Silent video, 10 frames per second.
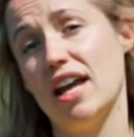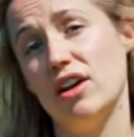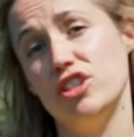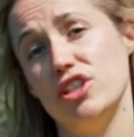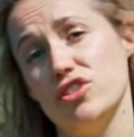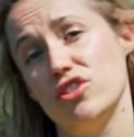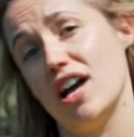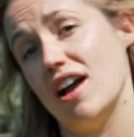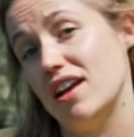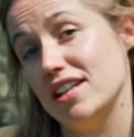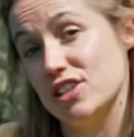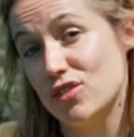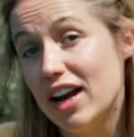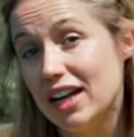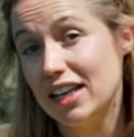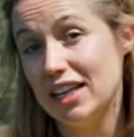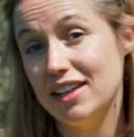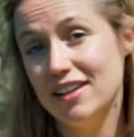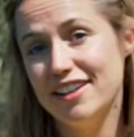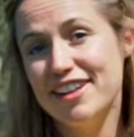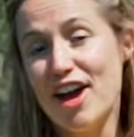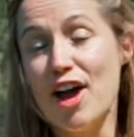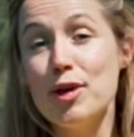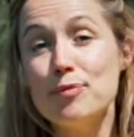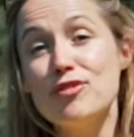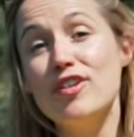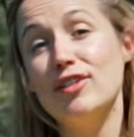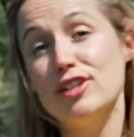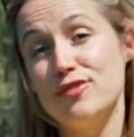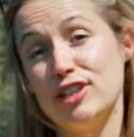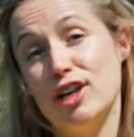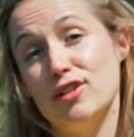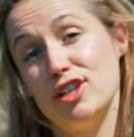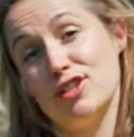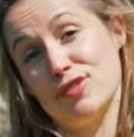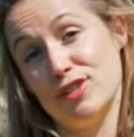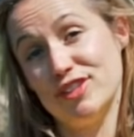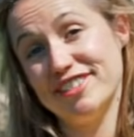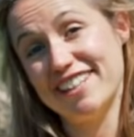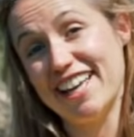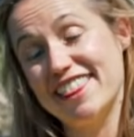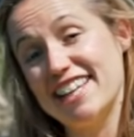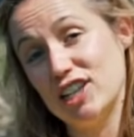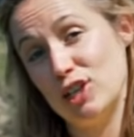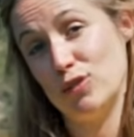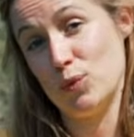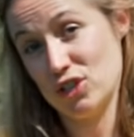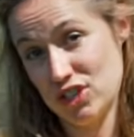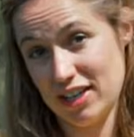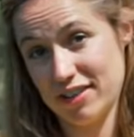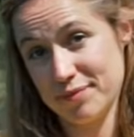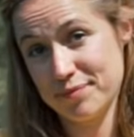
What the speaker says: on how to use your guy lines correctly. I hope you found this video useful, and thank you for watching.